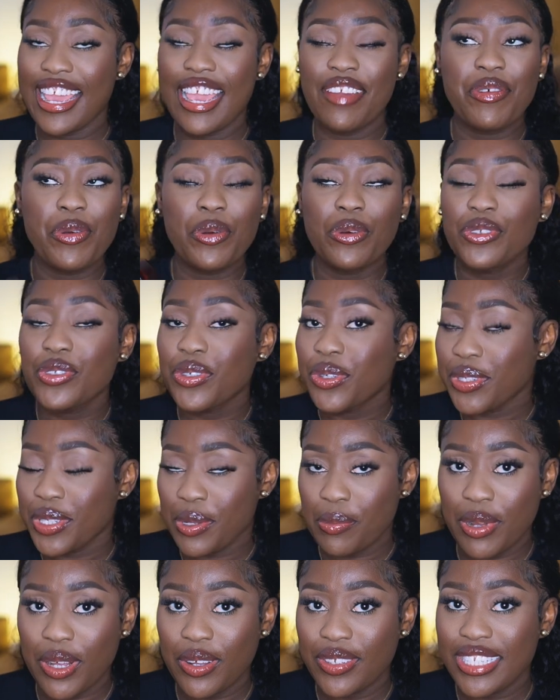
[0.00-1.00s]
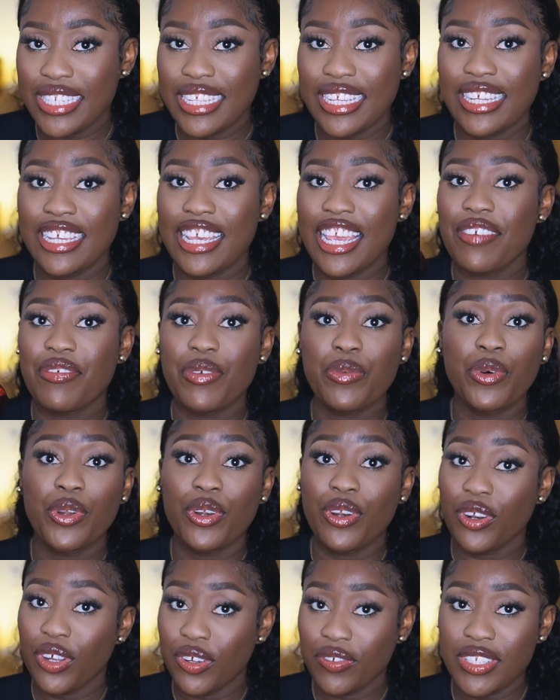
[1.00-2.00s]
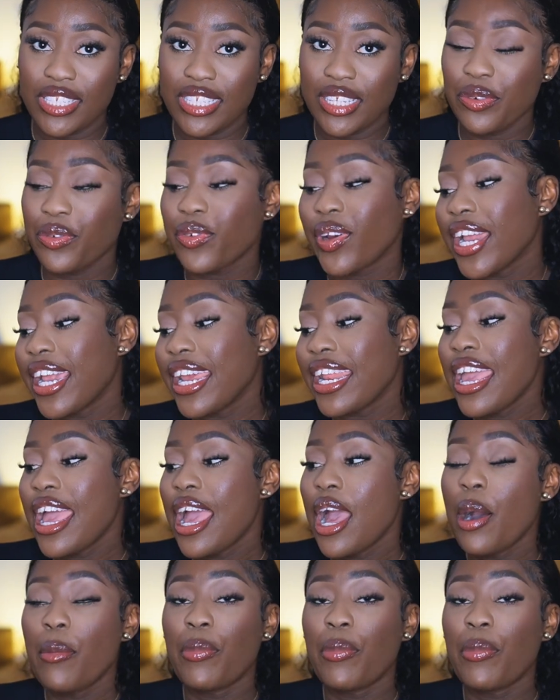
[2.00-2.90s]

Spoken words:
Everyone talks about it, everyone loves it, right?